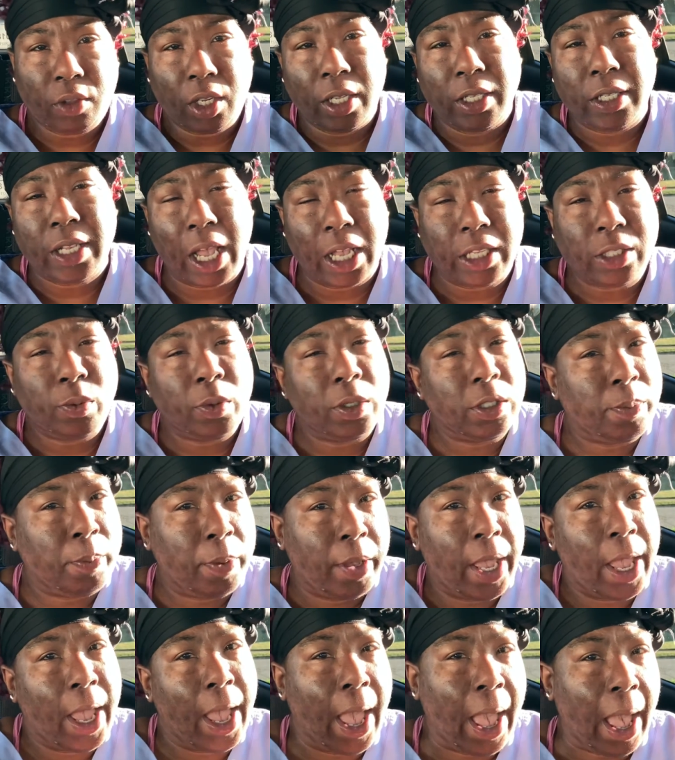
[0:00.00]
that's what's
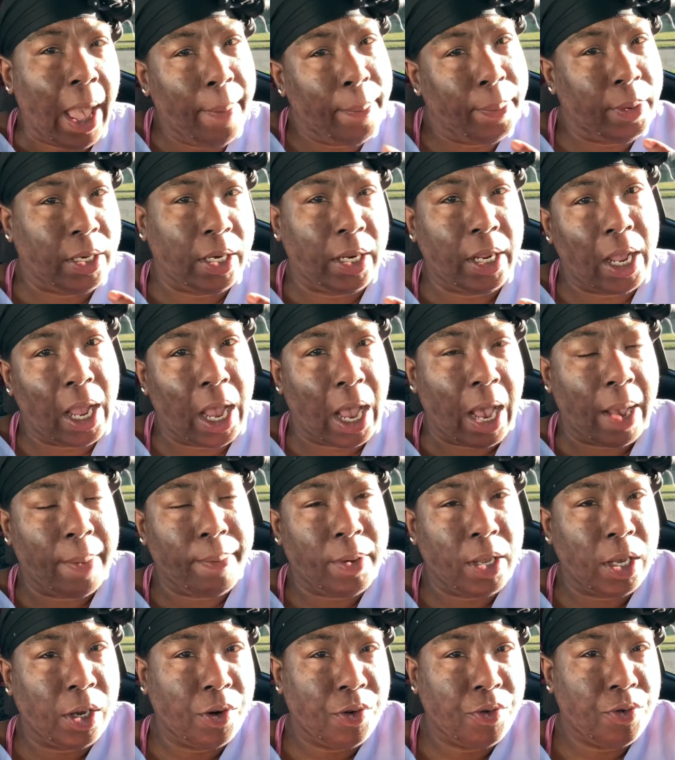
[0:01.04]
been happening. I've
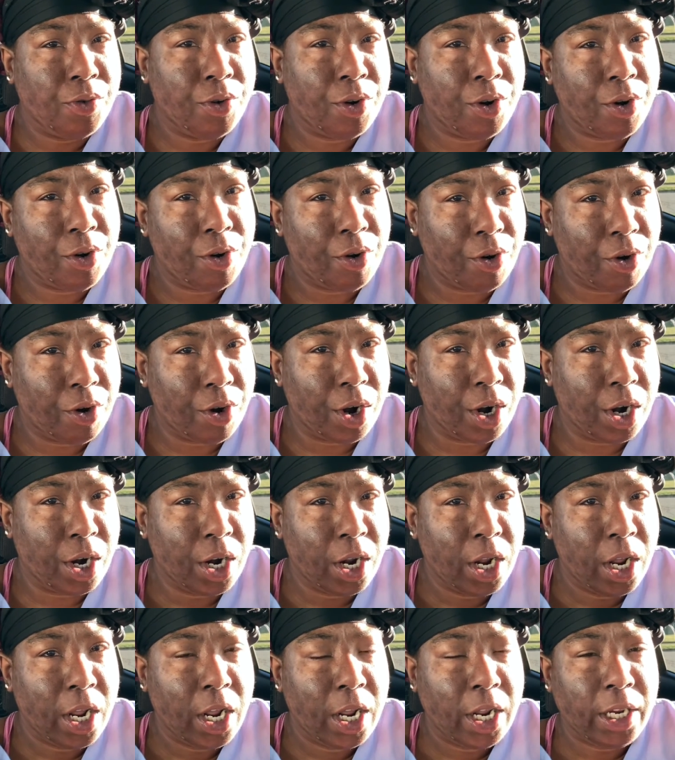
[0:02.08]
been going hard,
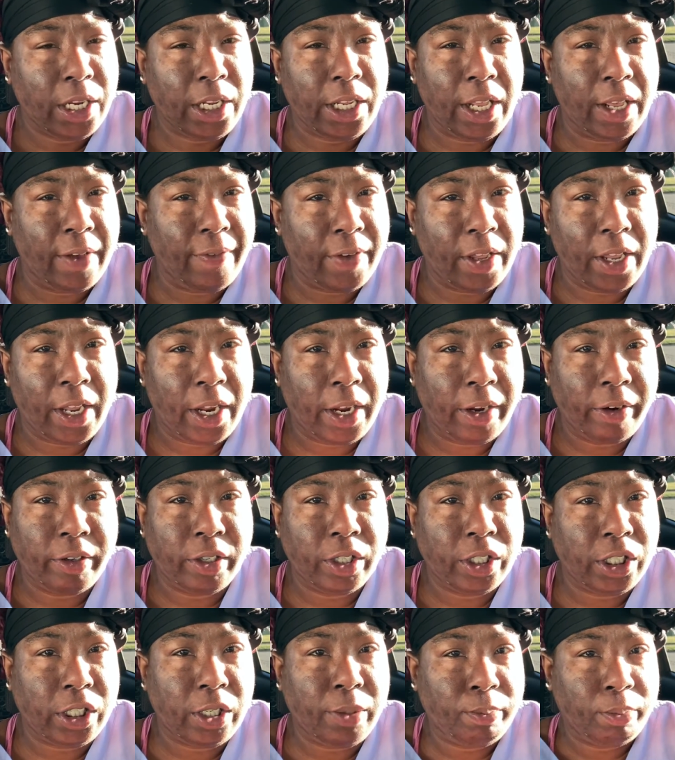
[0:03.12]
giving
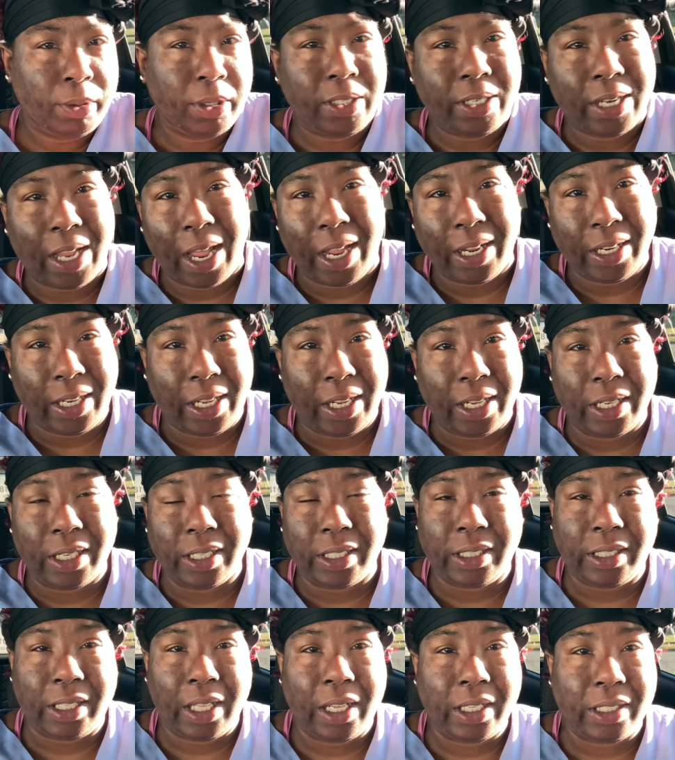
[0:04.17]
energy, but not getting
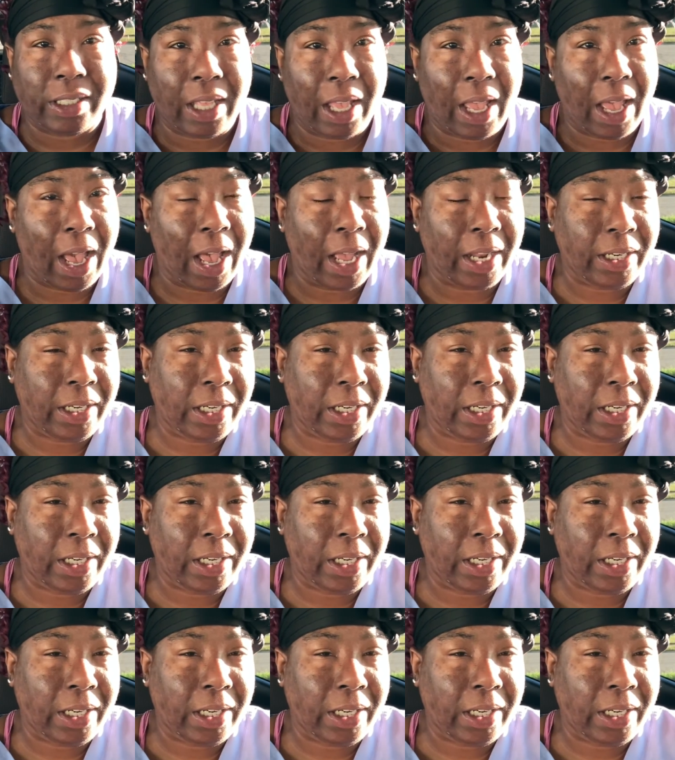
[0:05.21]
things that I